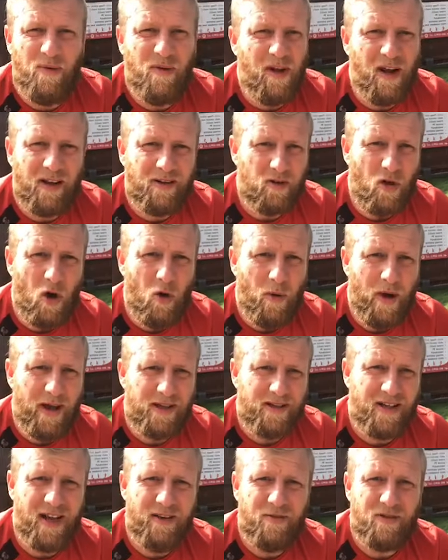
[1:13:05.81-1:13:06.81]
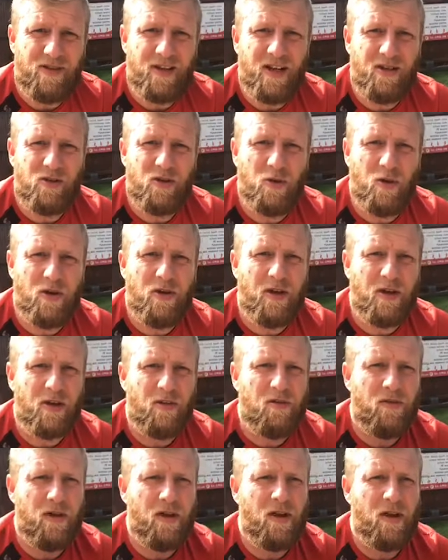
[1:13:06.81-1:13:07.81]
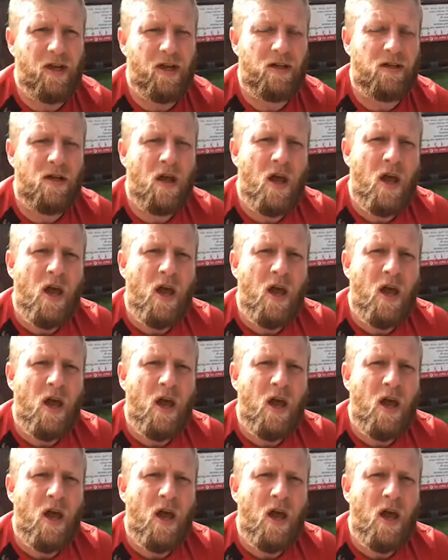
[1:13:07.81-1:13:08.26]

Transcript: as always. I never say two or three things.